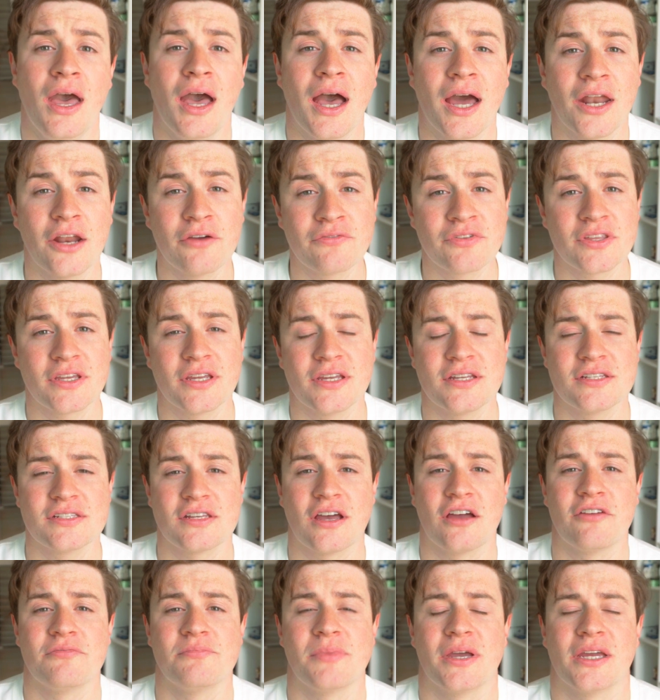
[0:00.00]
And over the years,
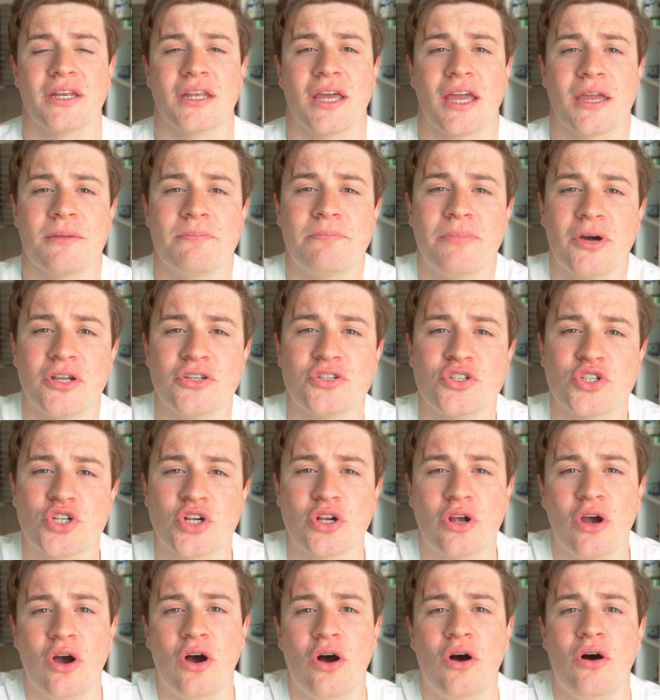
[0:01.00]
I've made a bunch
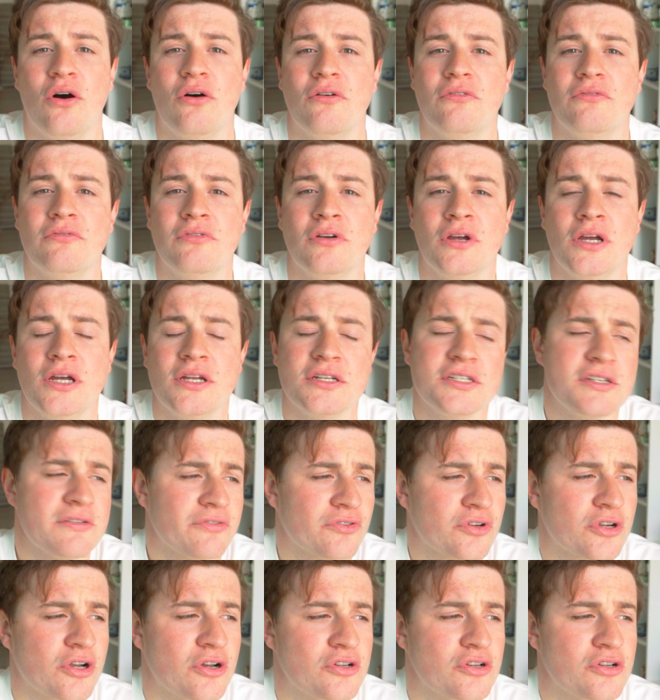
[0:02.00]
of different